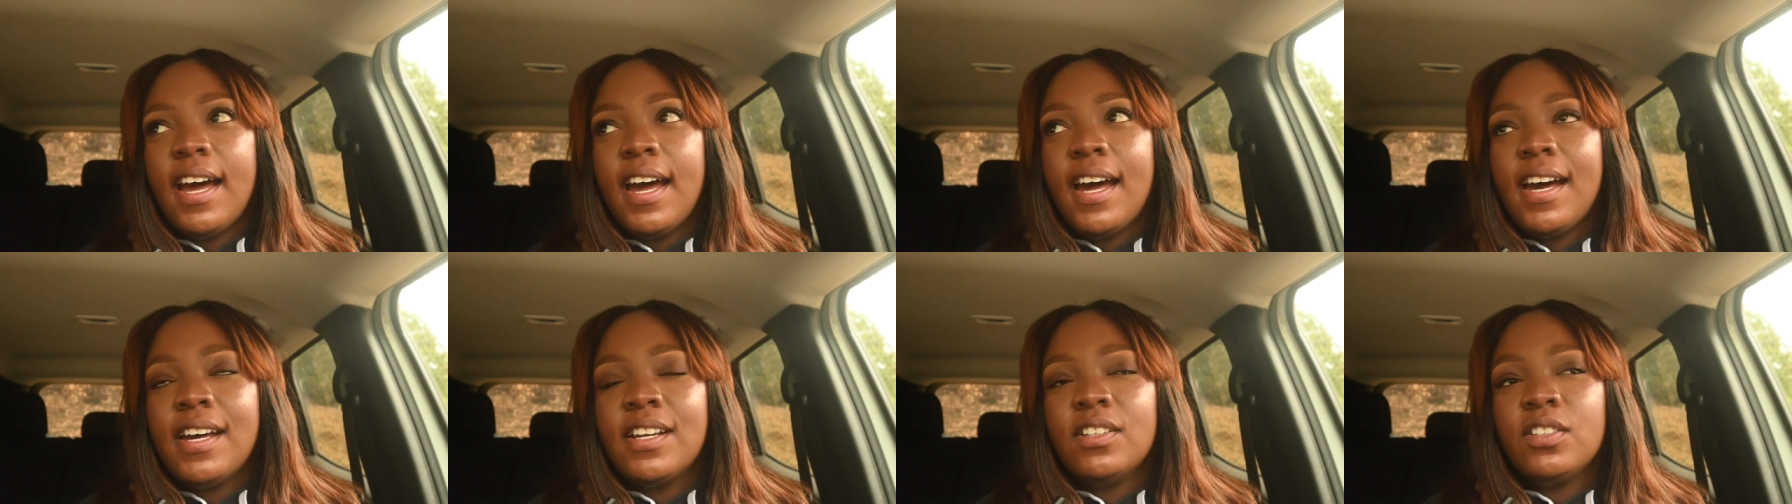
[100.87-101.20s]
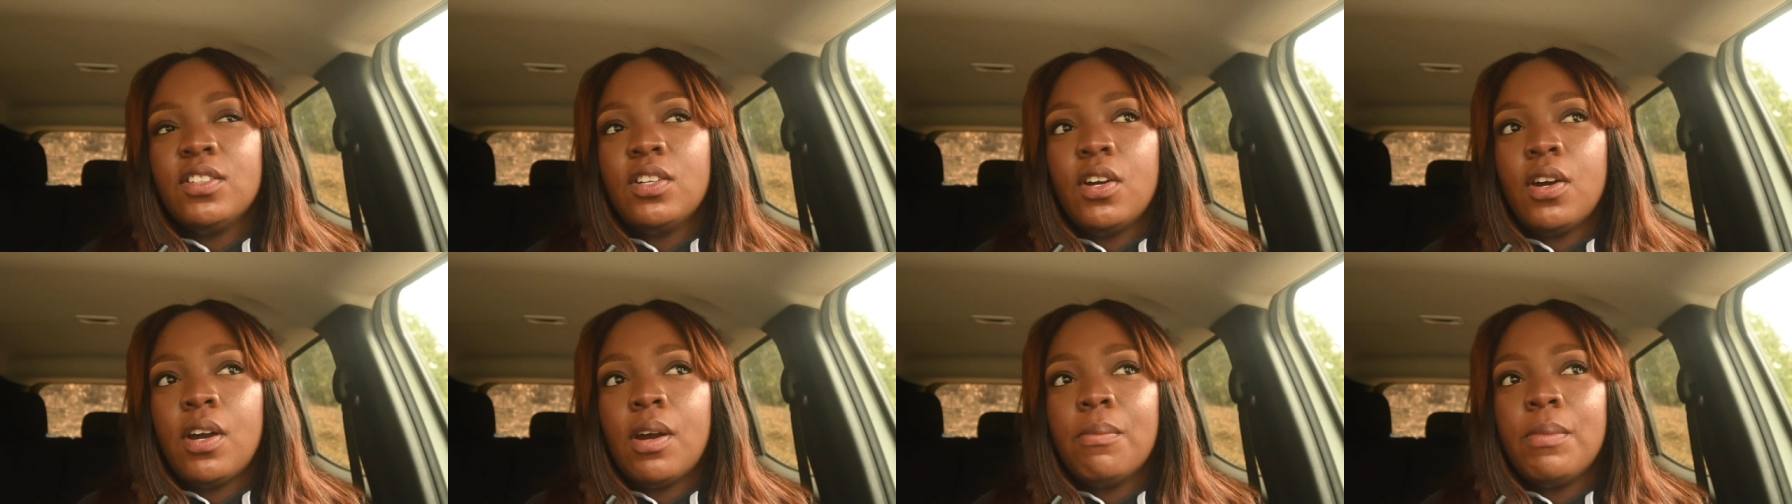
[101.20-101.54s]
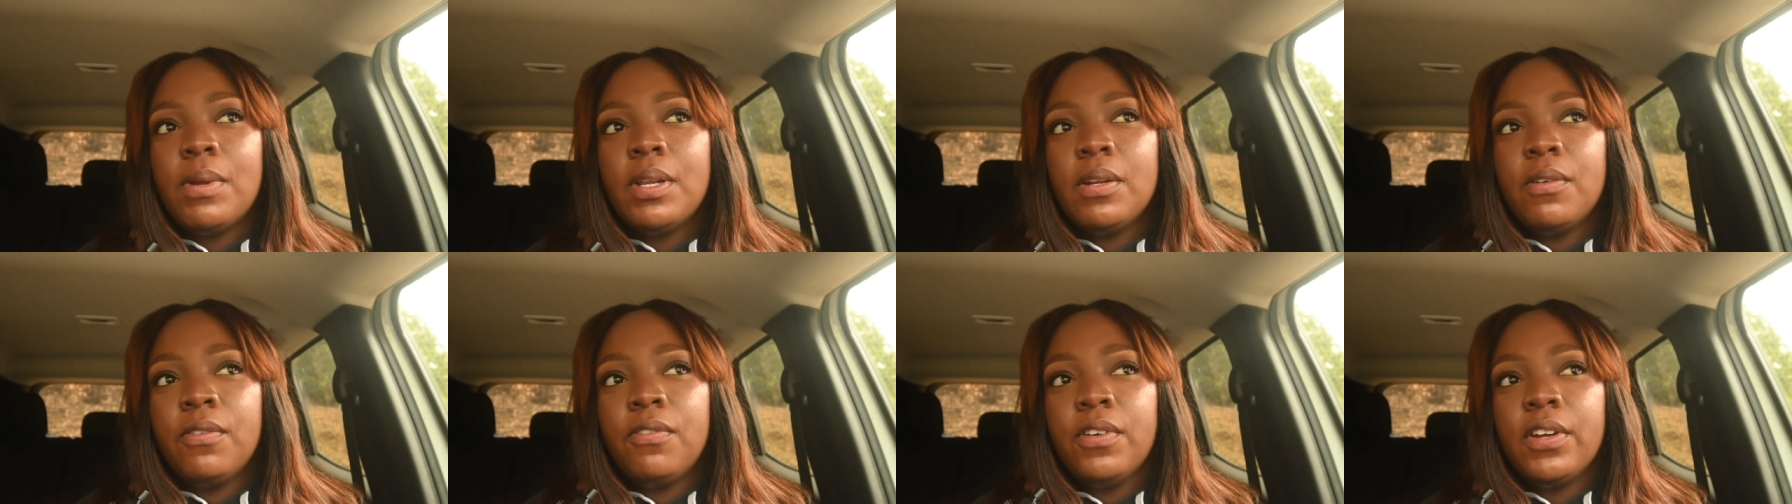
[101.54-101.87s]
I don't know,
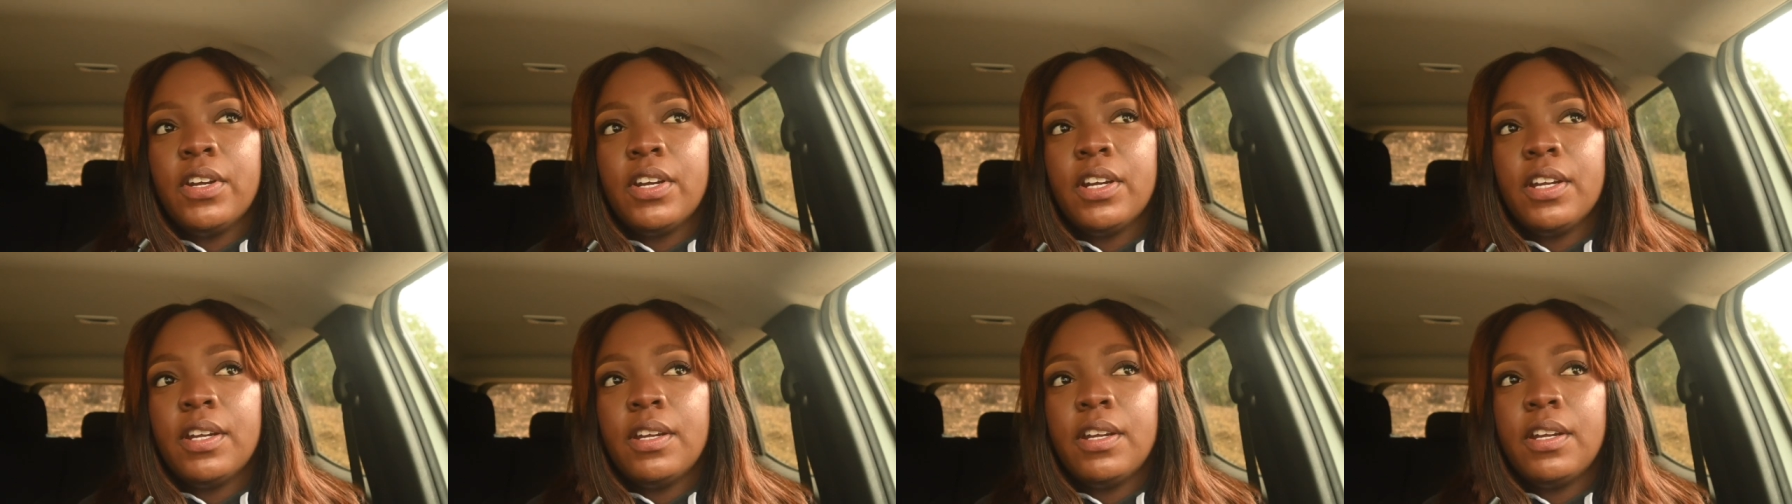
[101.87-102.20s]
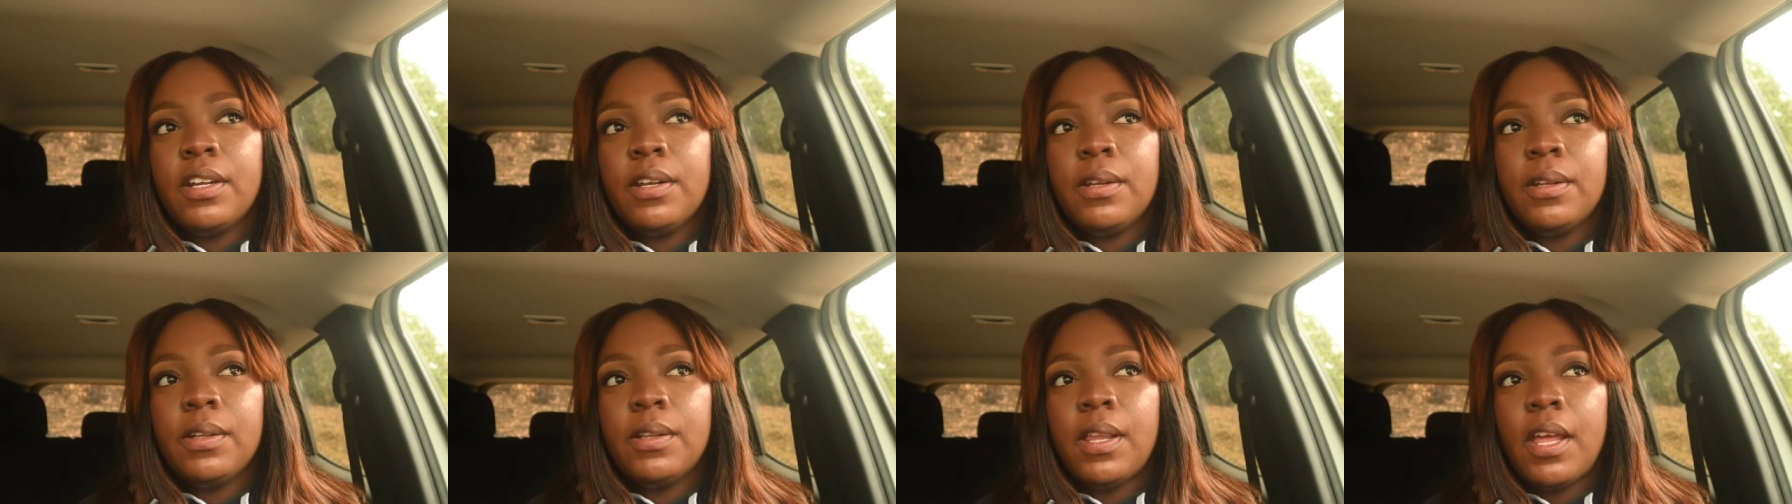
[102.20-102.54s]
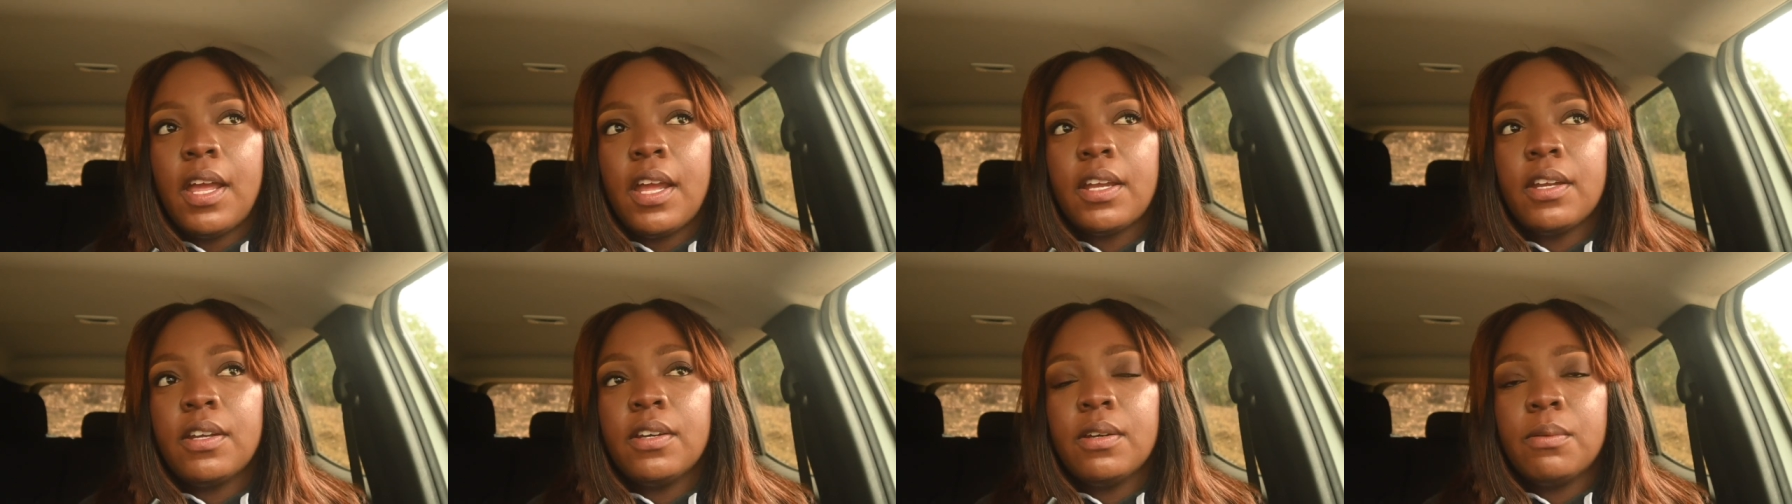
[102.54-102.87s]
I'm in a very
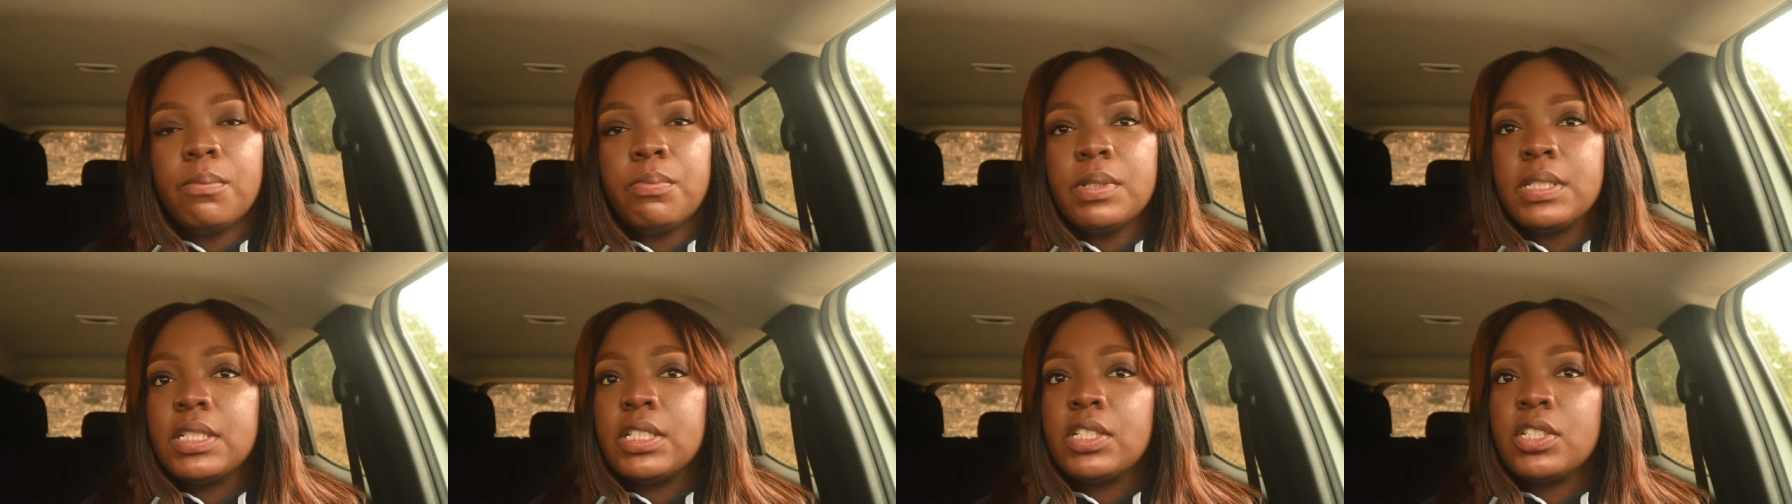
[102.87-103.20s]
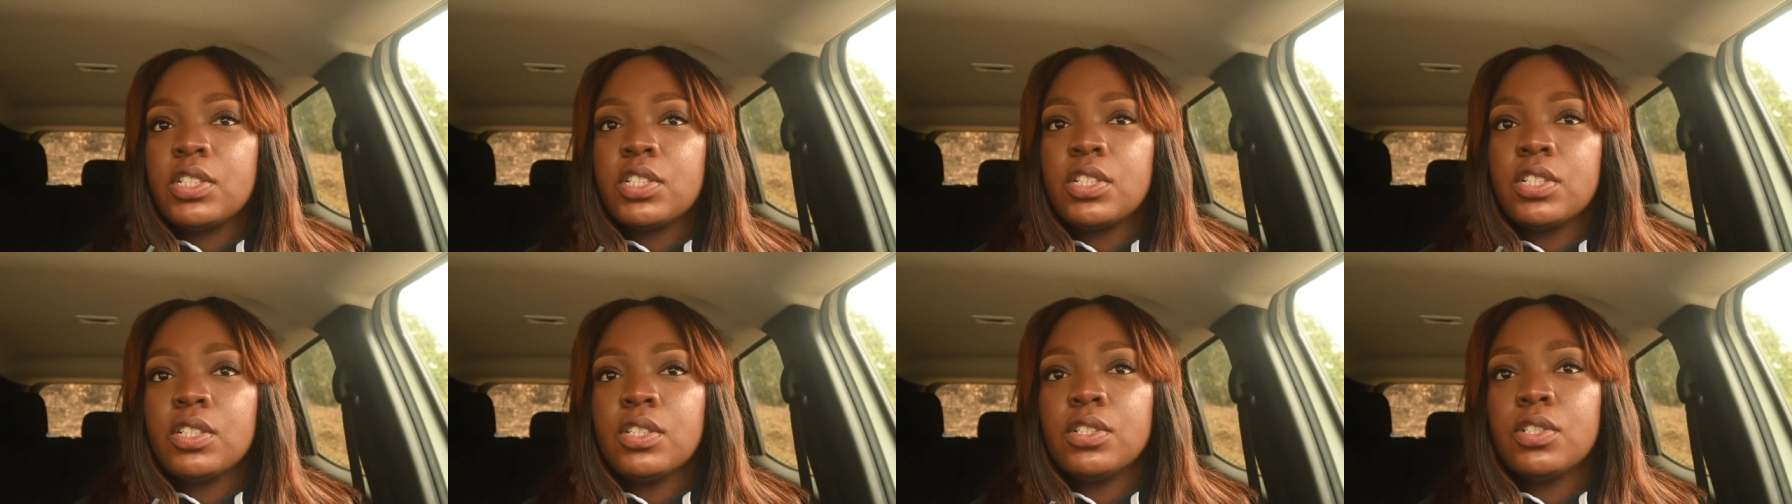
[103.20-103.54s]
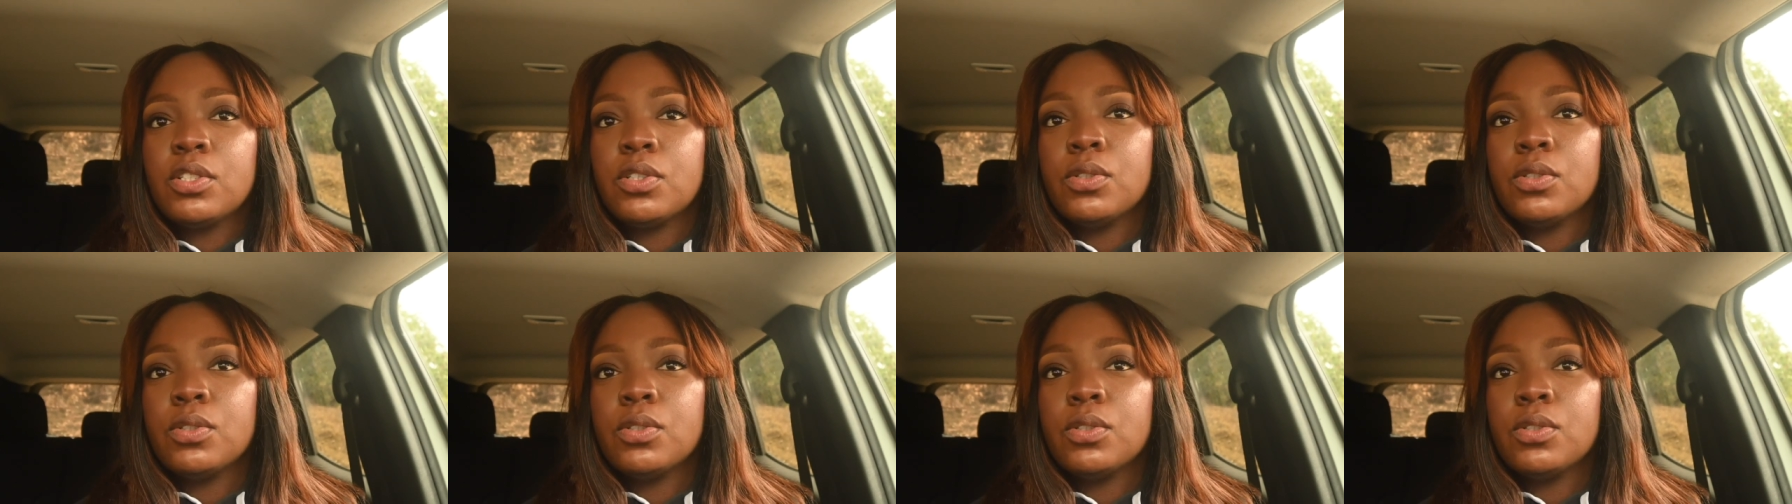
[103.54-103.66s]
like good position